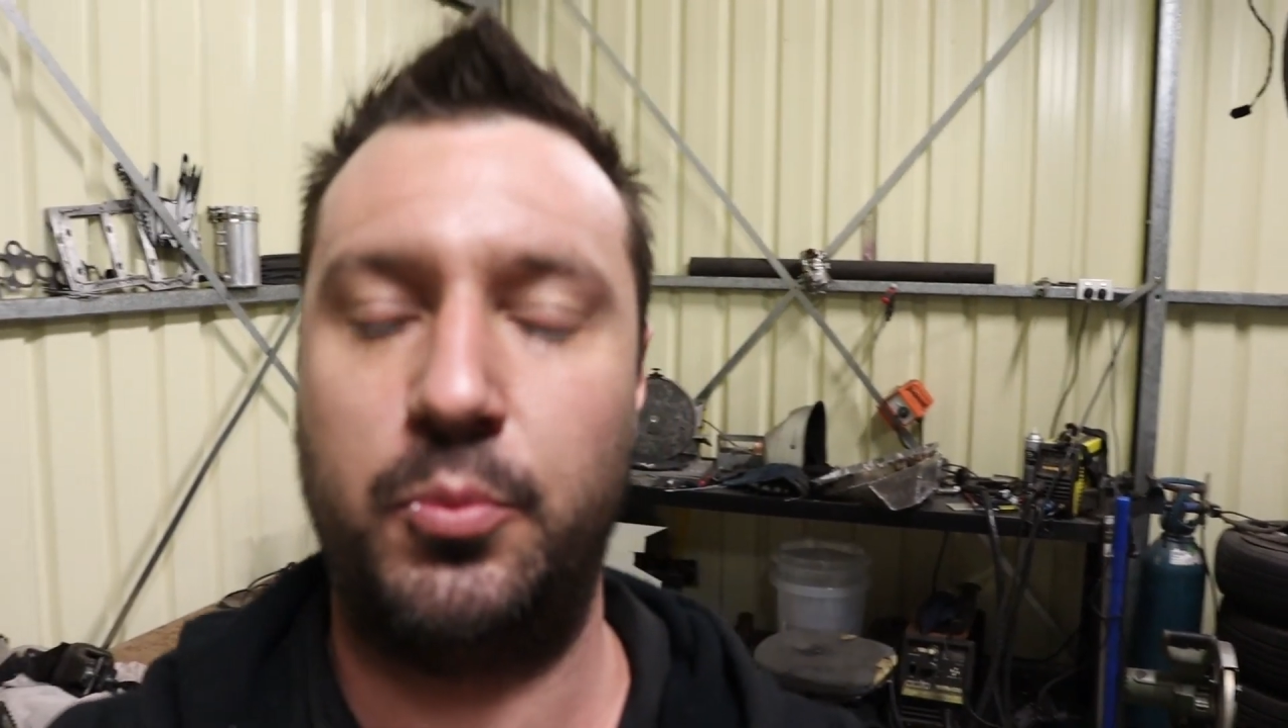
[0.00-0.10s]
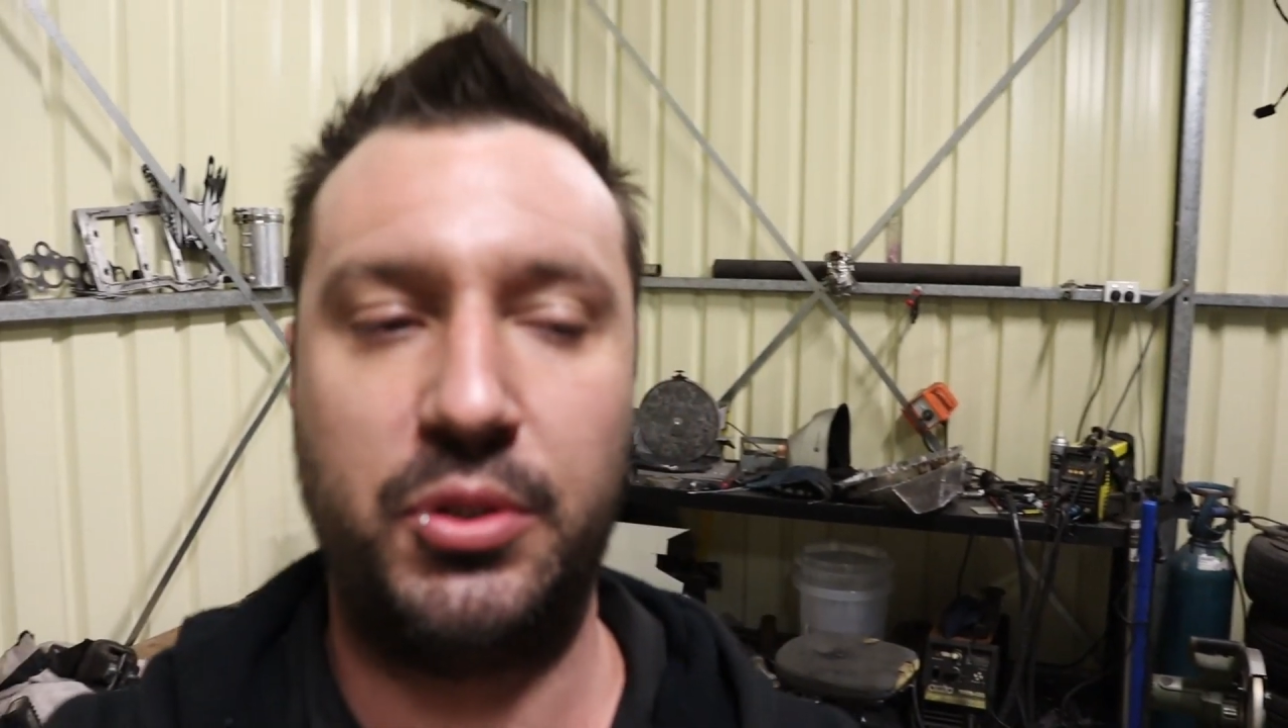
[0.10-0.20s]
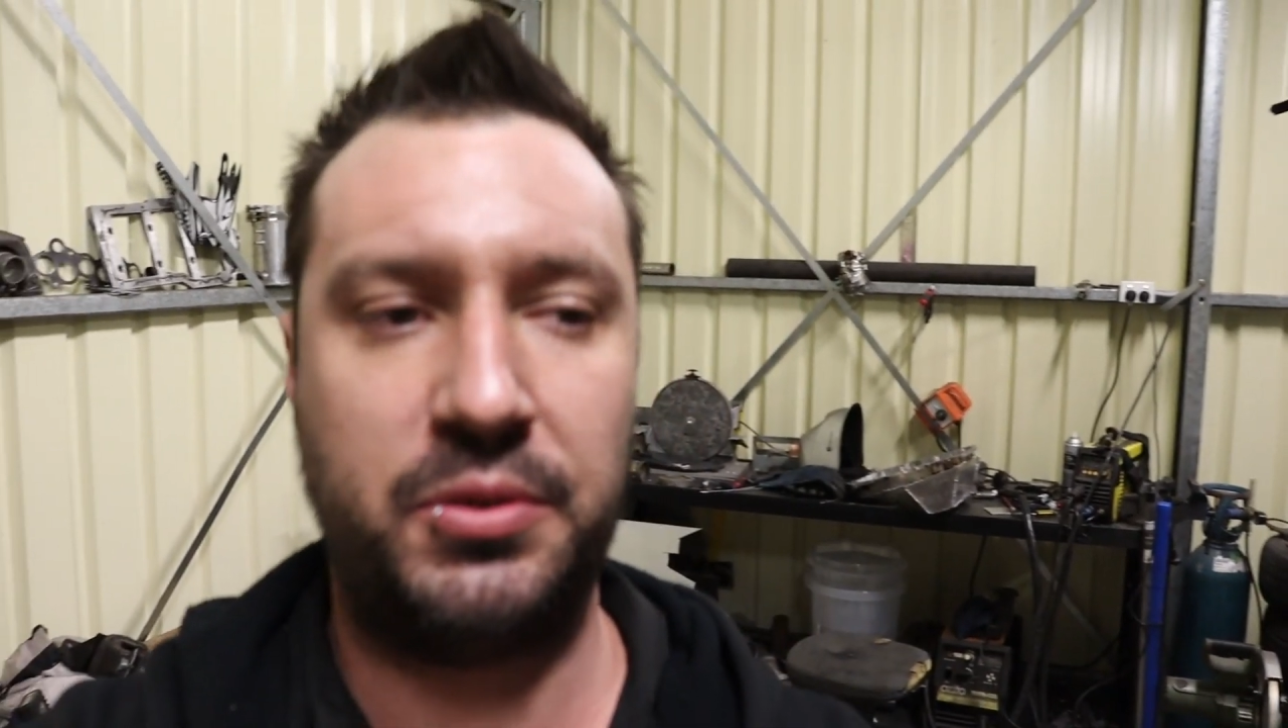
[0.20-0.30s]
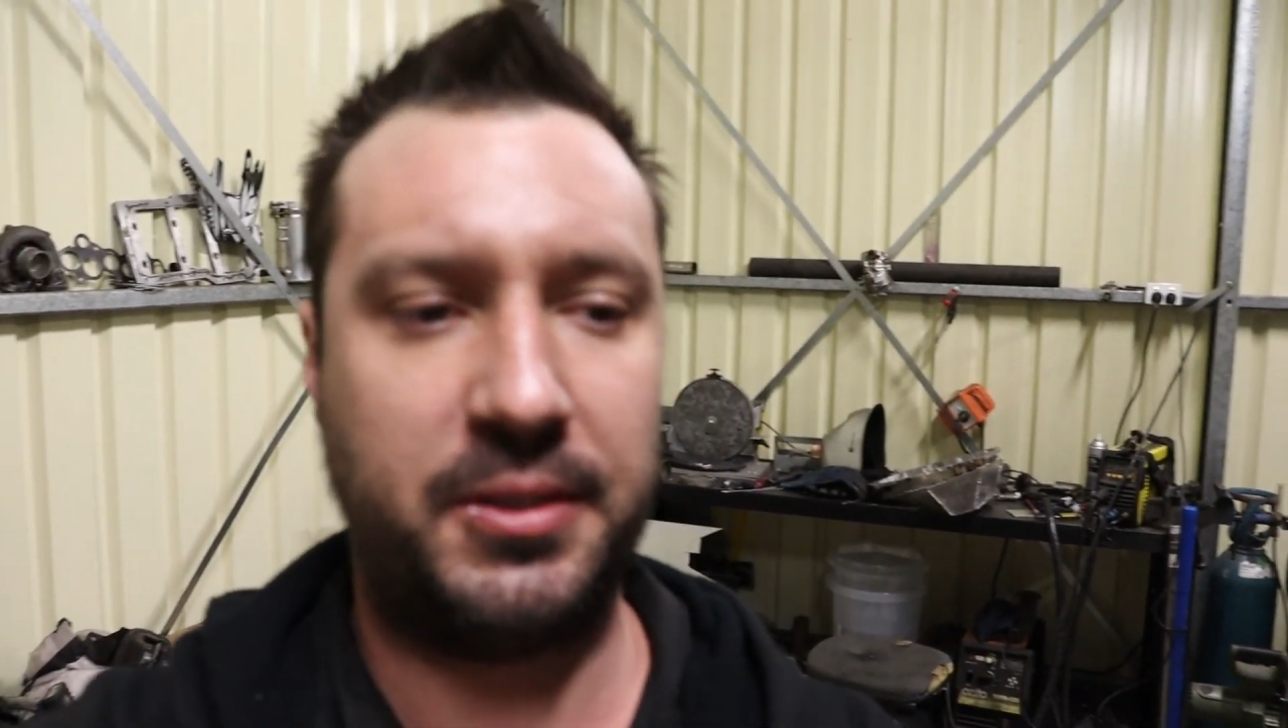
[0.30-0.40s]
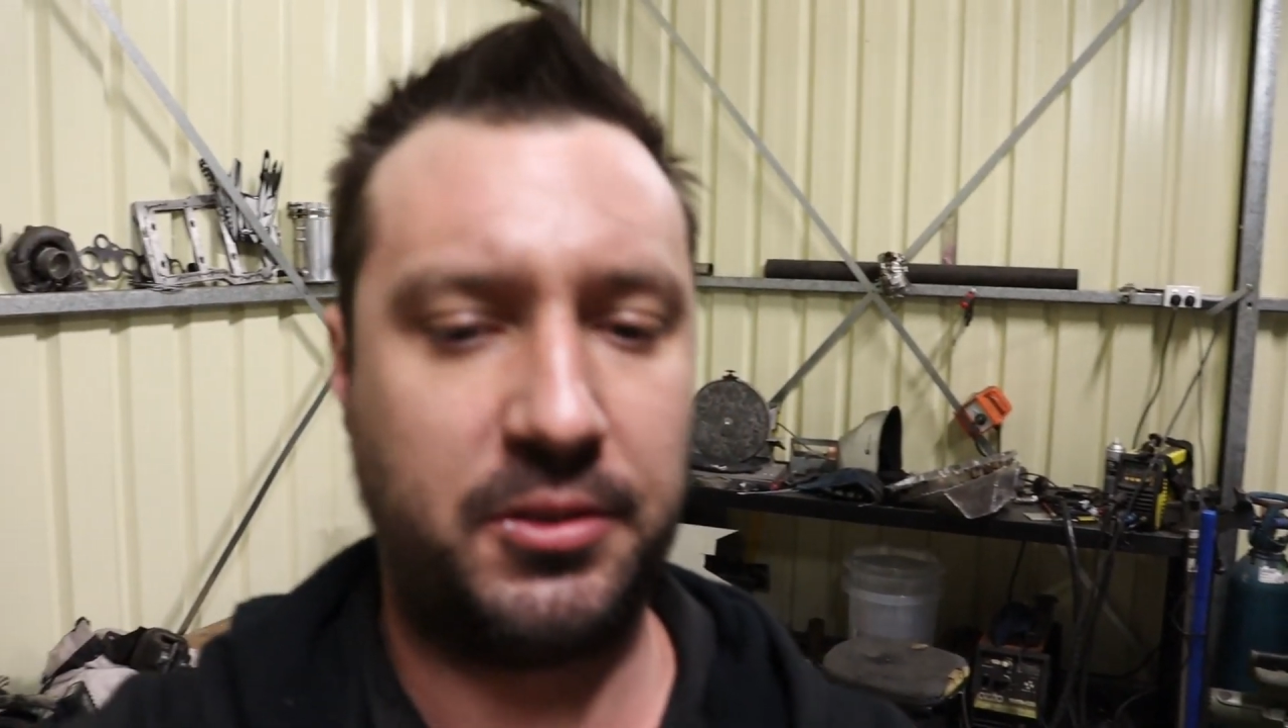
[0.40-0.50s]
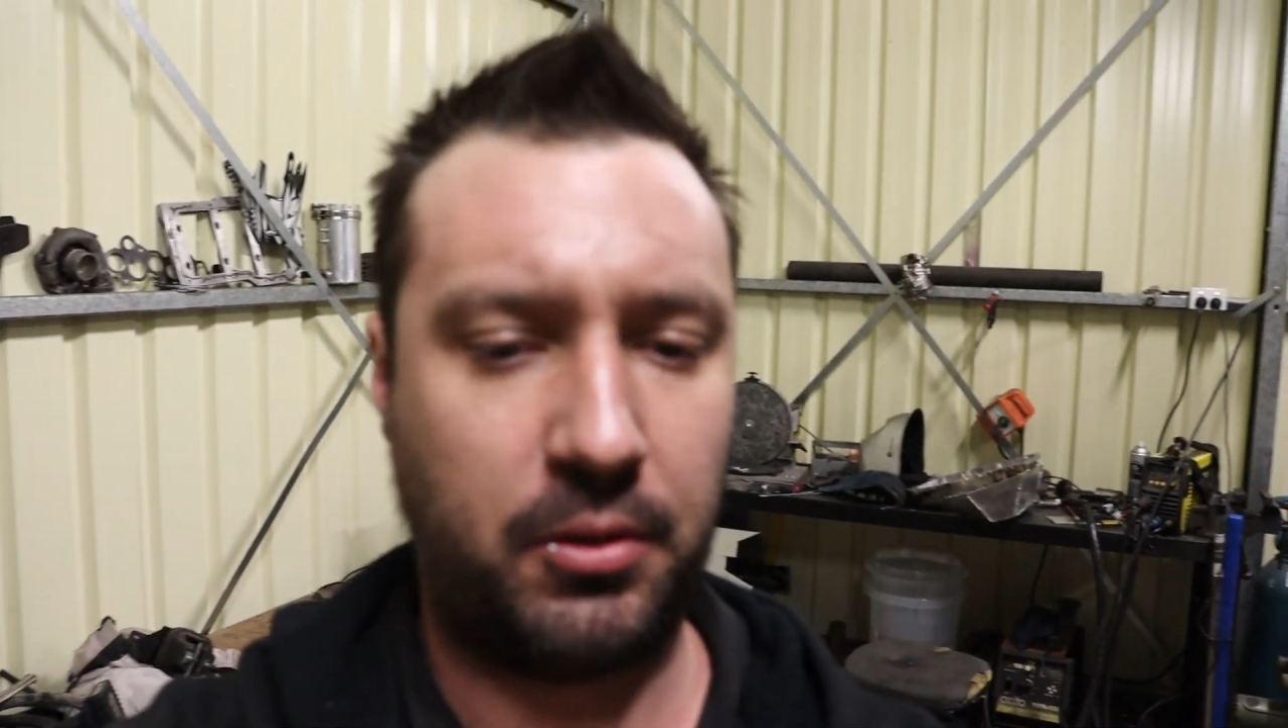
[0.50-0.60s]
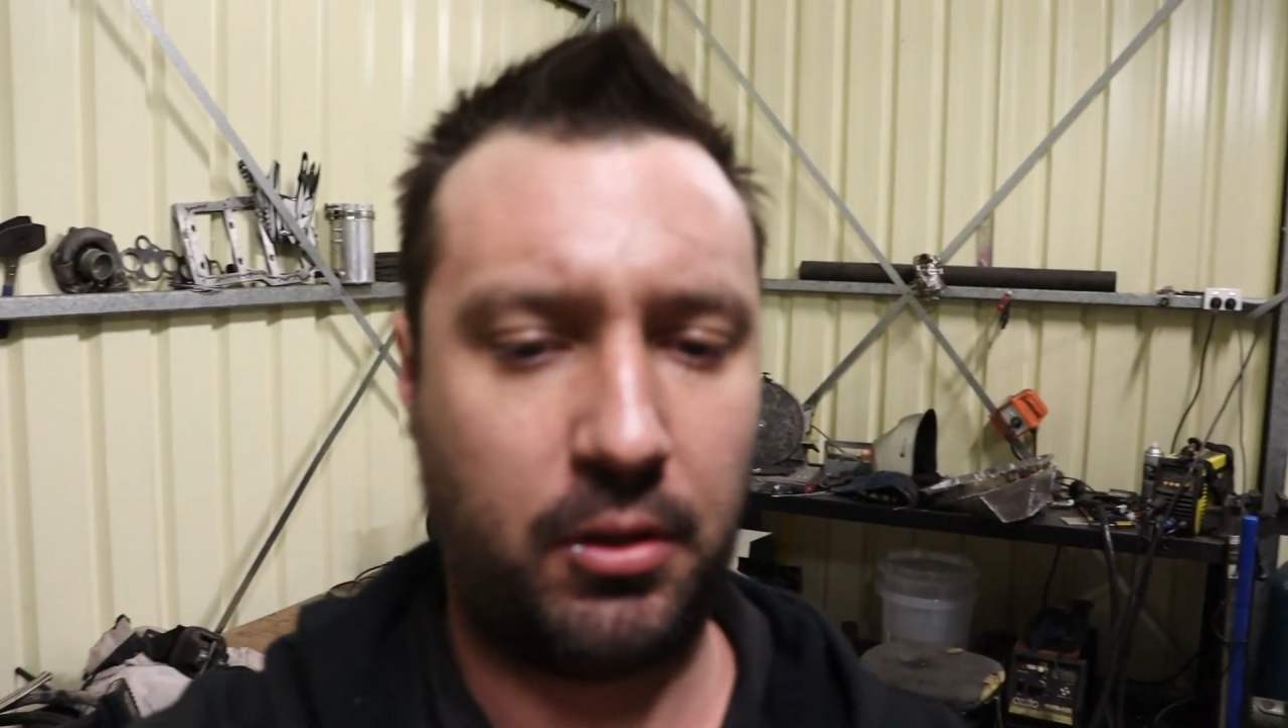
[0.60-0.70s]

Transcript: pretty special